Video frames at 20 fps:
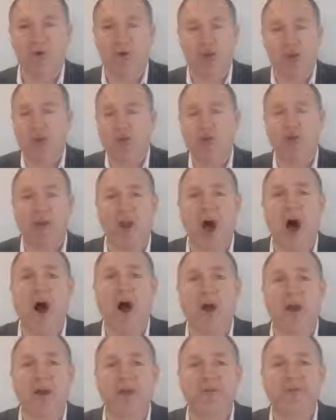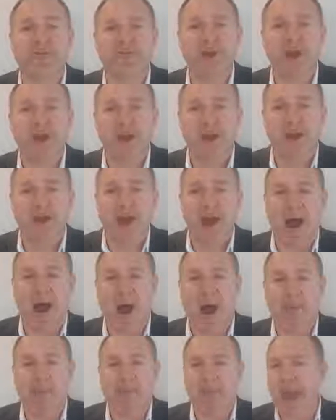new clients
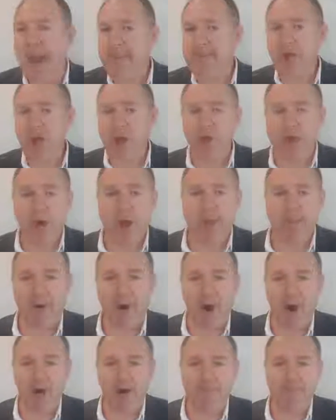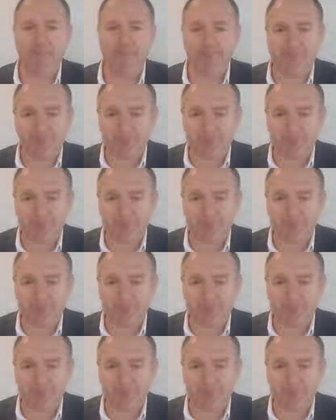happen on autopilot?